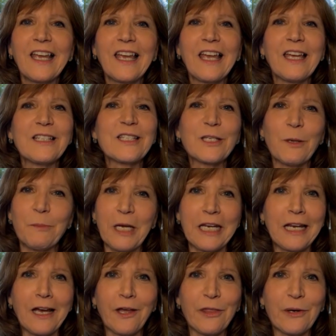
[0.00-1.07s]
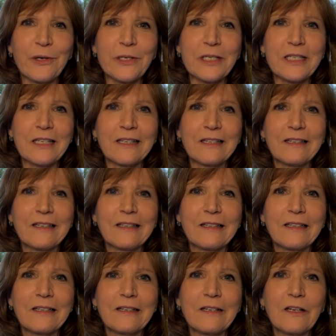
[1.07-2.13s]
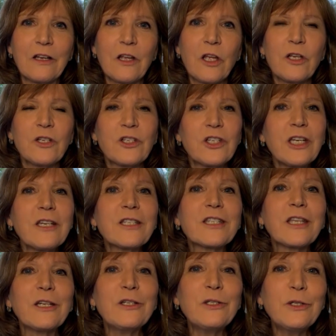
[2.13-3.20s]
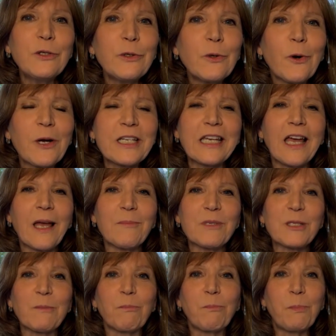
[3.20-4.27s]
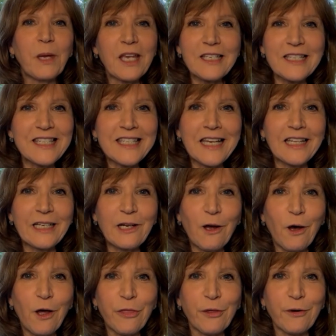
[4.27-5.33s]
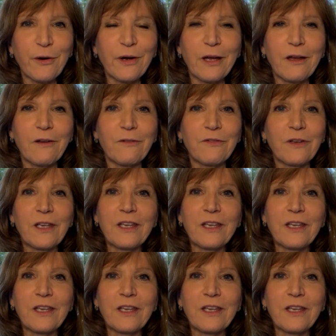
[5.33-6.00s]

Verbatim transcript: and so many others. She is the New York Times best-selling author of